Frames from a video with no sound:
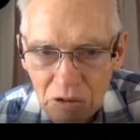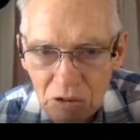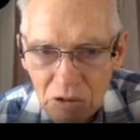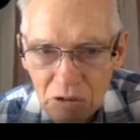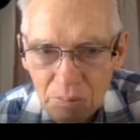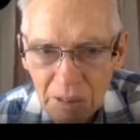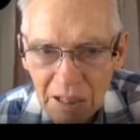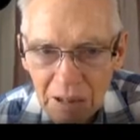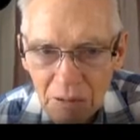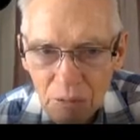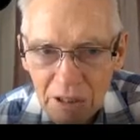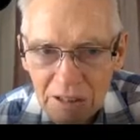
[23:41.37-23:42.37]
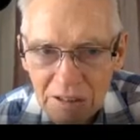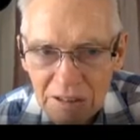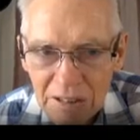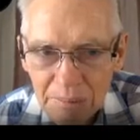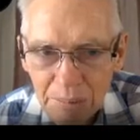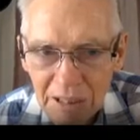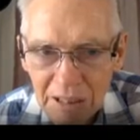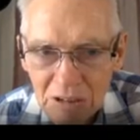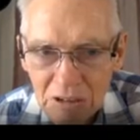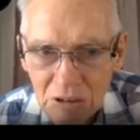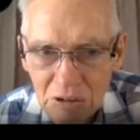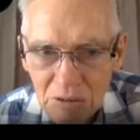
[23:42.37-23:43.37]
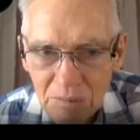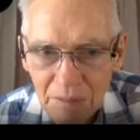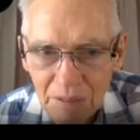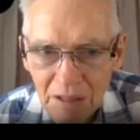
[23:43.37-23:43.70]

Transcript: you to do part 1 and part 2.